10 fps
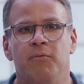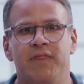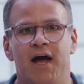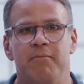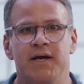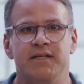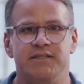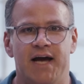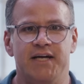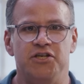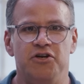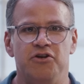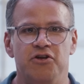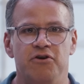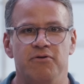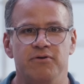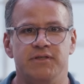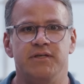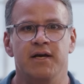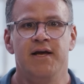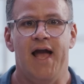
What that means is actually you could use